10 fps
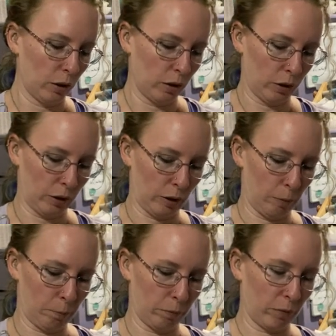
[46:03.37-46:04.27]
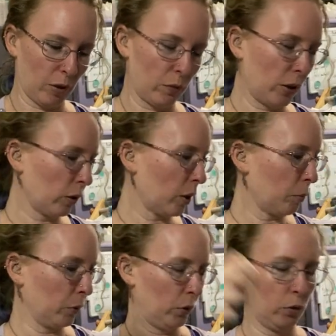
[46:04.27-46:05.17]
Um, I found a
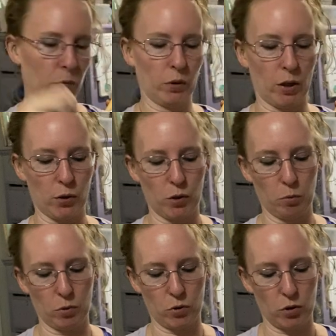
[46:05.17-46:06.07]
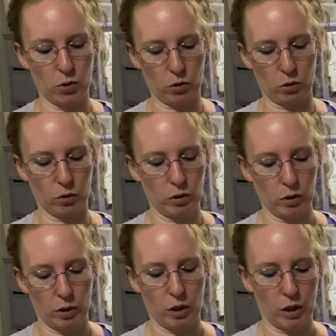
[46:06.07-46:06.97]
couple new floss tubers too.
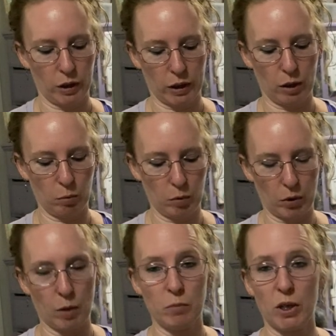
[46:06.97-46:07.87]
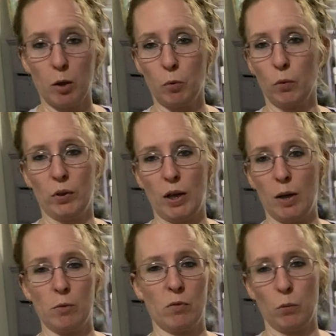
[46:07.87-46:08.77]
I can't remember. I'm terrible with
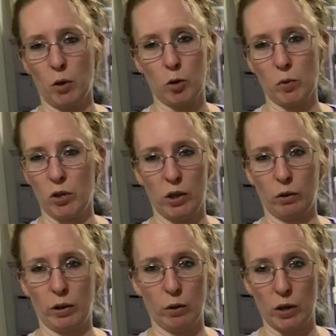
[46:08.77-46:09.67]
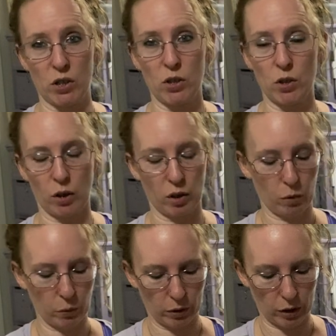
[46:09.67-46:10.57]
names. If you watch my channel, you know I suck
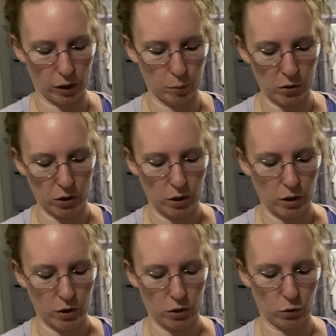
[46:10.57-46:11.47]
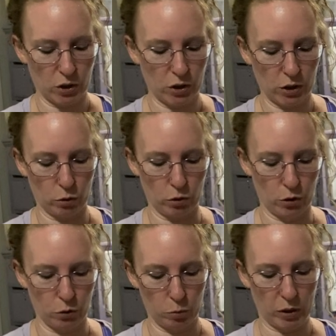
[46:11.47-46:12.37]
with names. So since they're
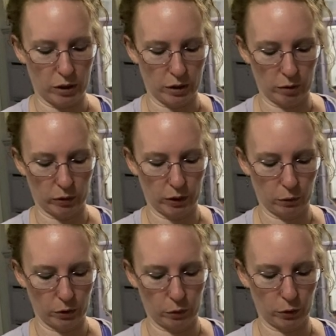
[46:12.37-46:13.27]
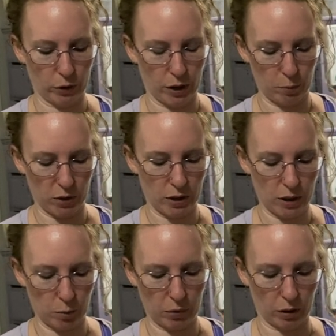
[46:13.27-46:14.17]
new to me, I definitely don't know their names. It
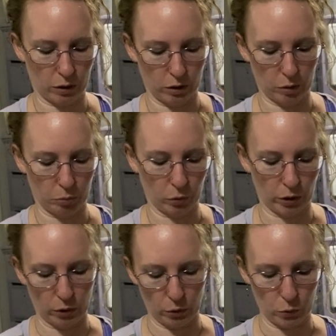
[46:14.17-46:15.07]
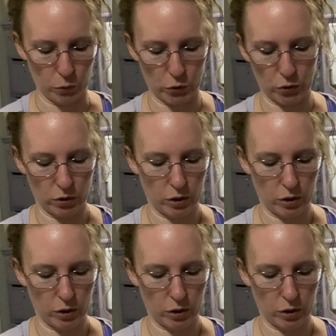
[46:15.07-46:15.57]
takes me a couple goes.